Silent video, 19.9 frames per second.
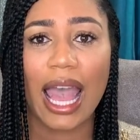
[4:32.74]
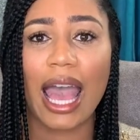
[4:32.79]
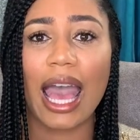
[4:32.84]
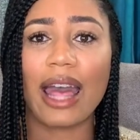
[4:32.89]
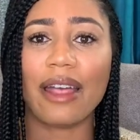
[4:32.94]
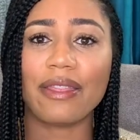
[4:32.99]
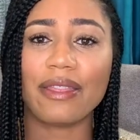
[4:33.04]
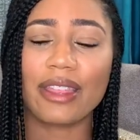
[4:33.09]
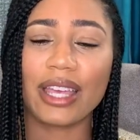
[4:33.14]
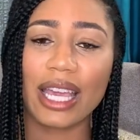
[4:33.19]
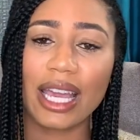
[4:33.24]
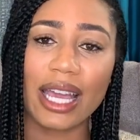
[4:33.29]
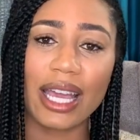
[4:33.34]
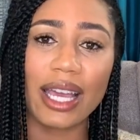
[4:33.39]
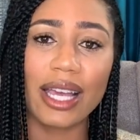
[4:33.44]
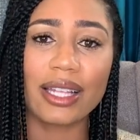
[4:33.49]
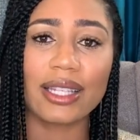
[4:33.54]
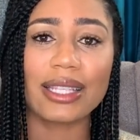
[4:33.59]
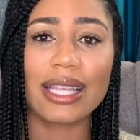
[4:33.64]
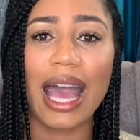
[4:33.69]
And
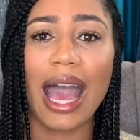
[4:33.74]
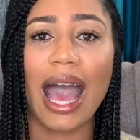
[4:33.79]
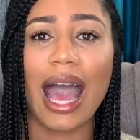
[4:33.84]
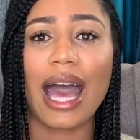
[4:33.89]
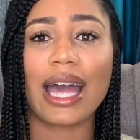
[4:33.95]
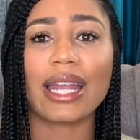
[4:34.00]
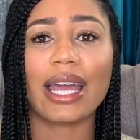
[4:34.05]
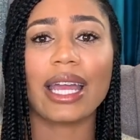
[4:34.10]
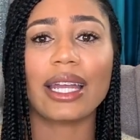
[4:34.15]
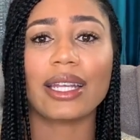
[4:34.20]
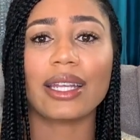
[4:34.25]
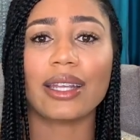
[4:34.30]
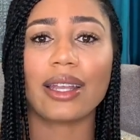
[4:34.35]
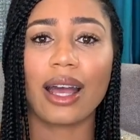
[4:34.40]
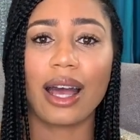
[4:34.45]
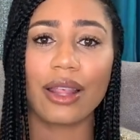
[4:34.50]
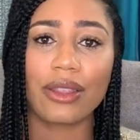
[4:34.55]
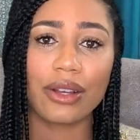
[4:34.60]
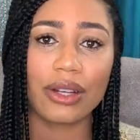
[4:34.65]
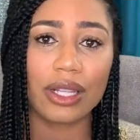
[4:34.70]
then to add
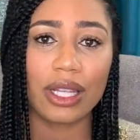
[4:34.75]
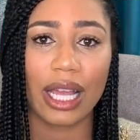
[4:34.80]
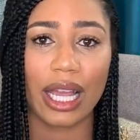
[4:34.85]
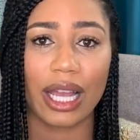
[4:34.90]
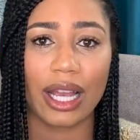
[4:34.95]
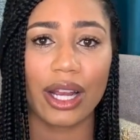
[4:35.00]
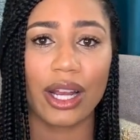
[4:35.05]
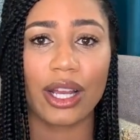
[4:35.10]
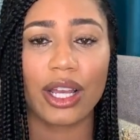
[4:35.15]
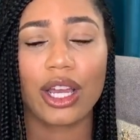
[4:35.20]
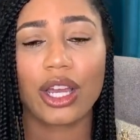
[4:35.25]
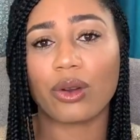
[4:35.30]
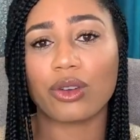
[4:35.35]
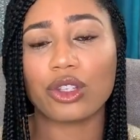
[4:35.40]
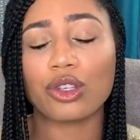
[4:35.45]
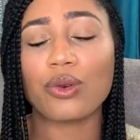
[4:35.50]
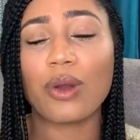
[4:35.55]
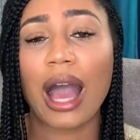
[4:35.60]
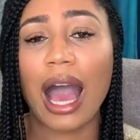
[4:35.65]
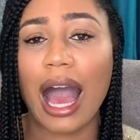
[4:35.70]
another layer,
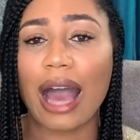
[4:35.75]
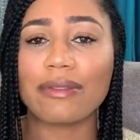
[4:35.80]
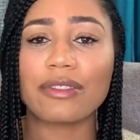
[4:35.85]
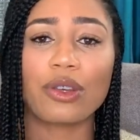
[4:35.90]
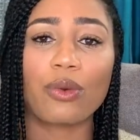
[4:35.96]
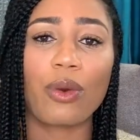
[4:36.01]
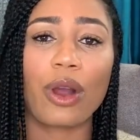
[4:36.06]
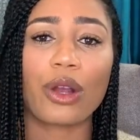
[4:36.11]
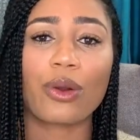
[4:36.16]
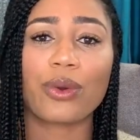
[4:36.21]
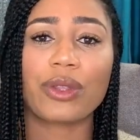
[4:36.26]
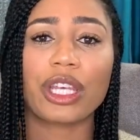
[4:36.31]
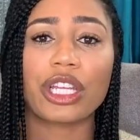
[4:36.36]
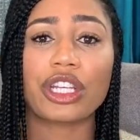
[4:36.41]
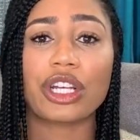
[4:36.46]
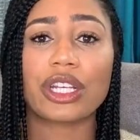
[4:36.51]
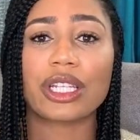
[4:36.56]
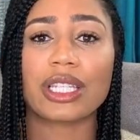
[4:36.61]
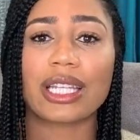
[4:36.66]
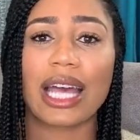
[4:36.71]
you have to work within
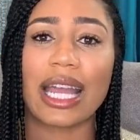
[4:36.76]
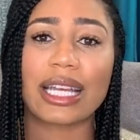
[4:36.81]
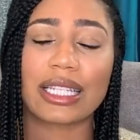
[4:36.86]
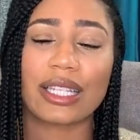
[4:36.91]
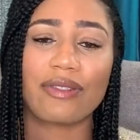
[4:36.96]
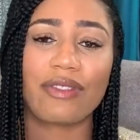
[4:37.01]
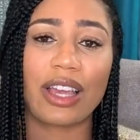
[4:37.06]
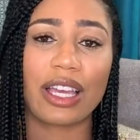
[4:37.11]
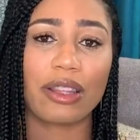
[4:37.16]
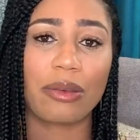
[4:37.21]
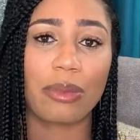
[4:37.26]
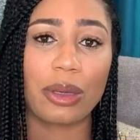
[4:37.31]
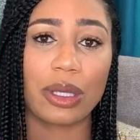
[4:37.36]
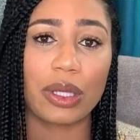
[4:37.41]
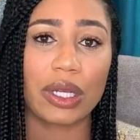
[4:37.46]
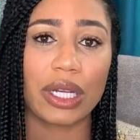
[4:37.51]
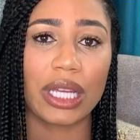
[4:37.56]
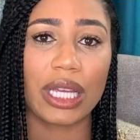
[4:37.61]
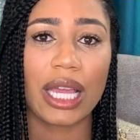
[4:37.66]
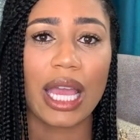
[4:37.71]
your site's
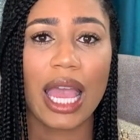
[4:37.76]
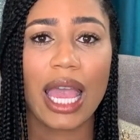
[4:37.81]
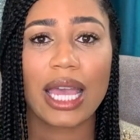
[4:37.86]
availability.